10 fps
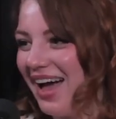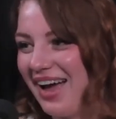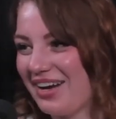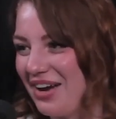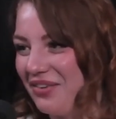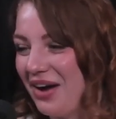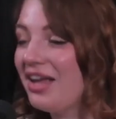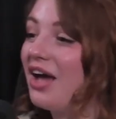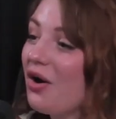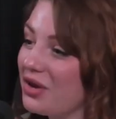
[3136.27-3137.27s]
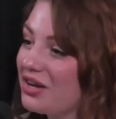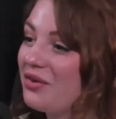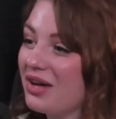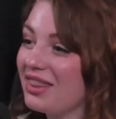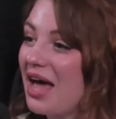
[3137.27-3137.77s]
I know. Oh, you know
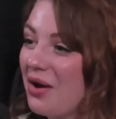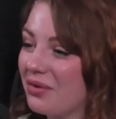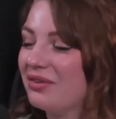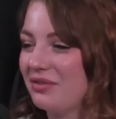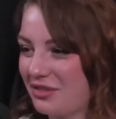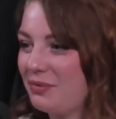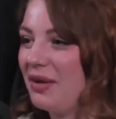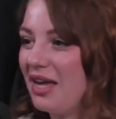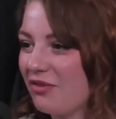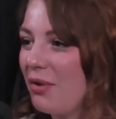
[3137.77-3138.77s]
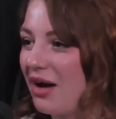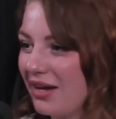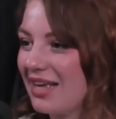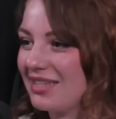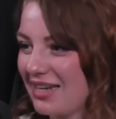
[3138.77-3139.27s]
what? That speaking of
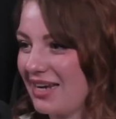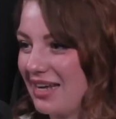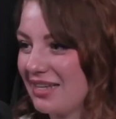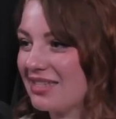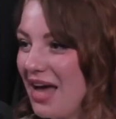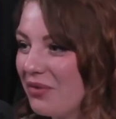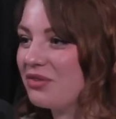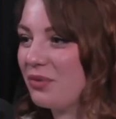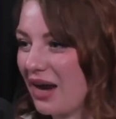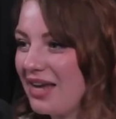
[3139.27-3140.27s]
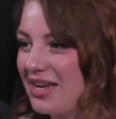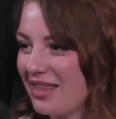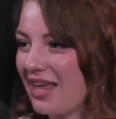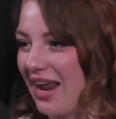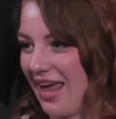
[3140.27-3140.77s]
podcast ideas, that was one idea
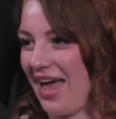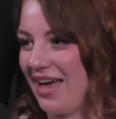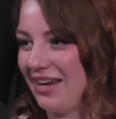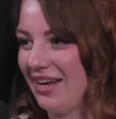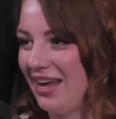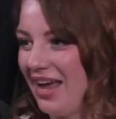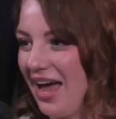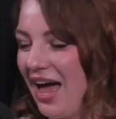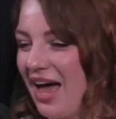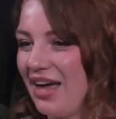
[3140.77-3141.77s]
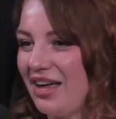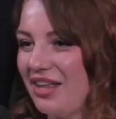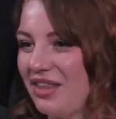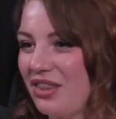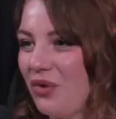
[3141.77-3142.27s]
that I had. Uh-huh. Uh,
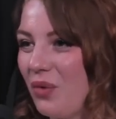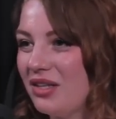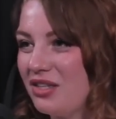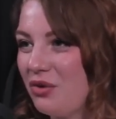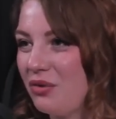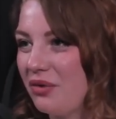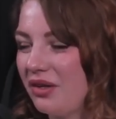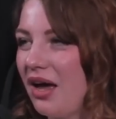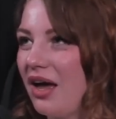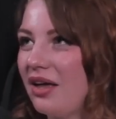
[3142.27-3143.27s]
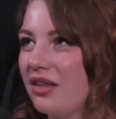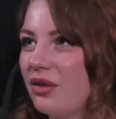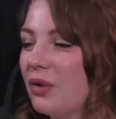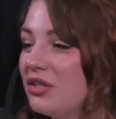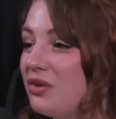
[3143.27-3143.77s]
the ones who uh,
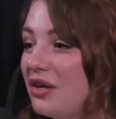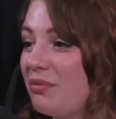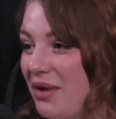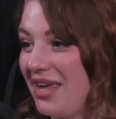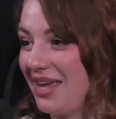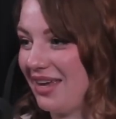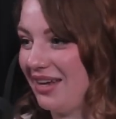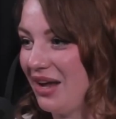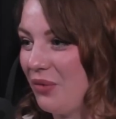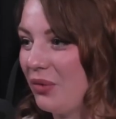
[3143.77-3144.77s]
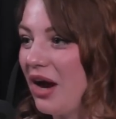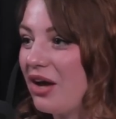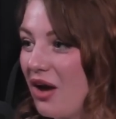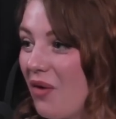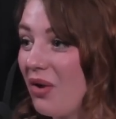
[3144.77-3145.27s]
the ones who didn't make it. Where I
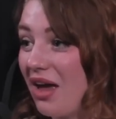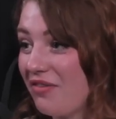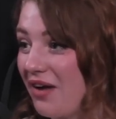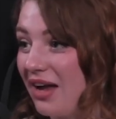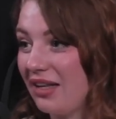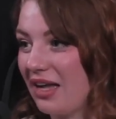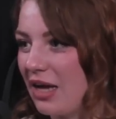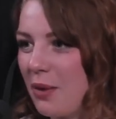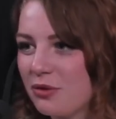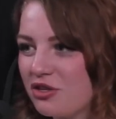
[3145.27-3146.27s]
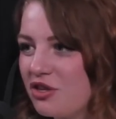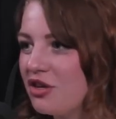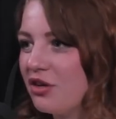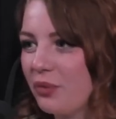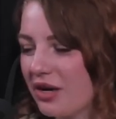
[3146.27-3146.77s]
go and I find like
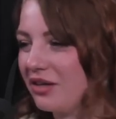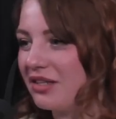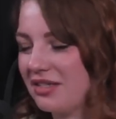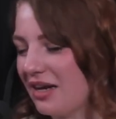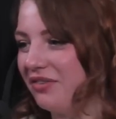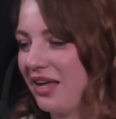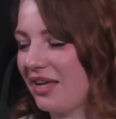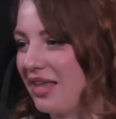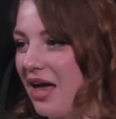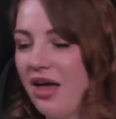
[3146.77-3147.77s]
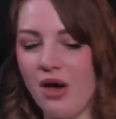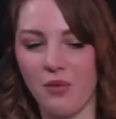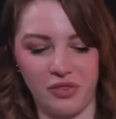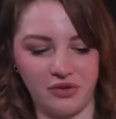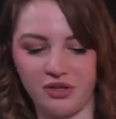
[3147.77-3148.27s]
obscure, weird stuff like that,
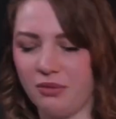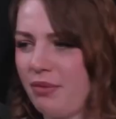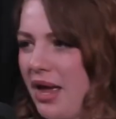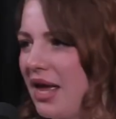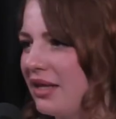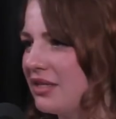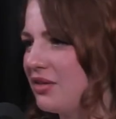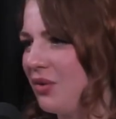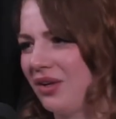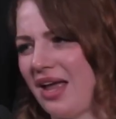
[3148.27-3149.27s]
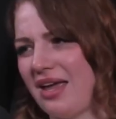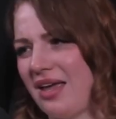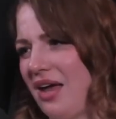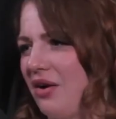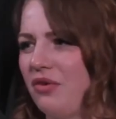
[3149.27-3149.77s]
whether they're bands or like,
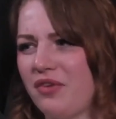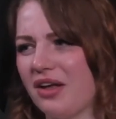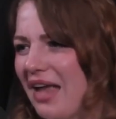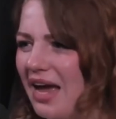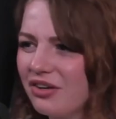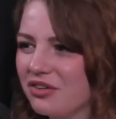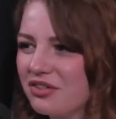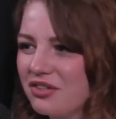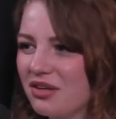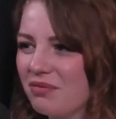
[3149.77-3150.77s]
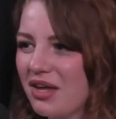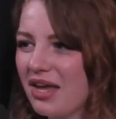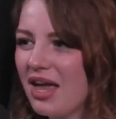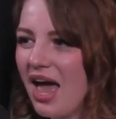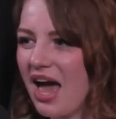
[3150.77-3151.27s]
I don't know, failed actors or
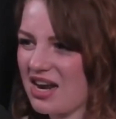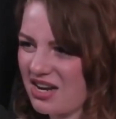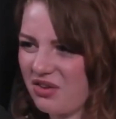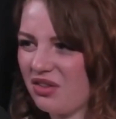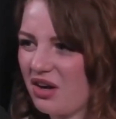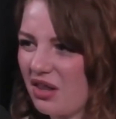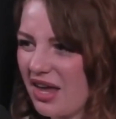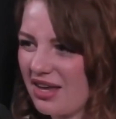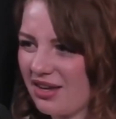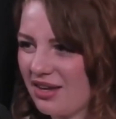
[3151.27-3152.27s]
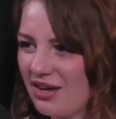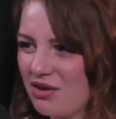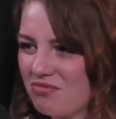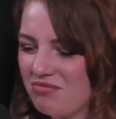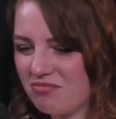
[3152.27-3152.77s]
something. And I do little like
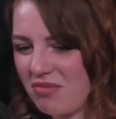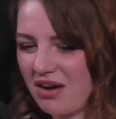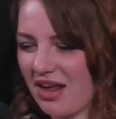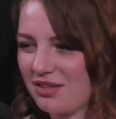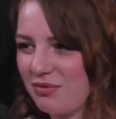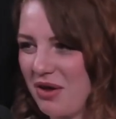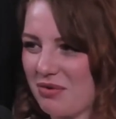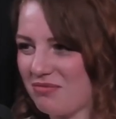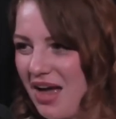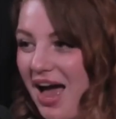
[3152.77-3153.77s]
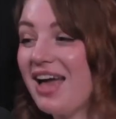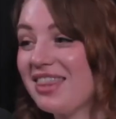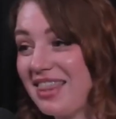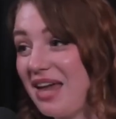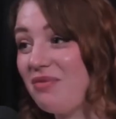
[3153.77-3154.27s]
podcasts about them. I
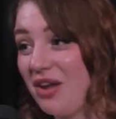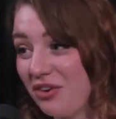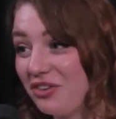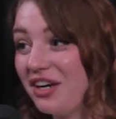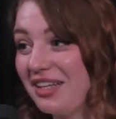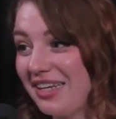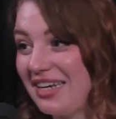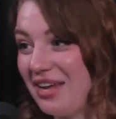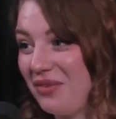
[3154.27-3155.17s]
think that'd be a really neat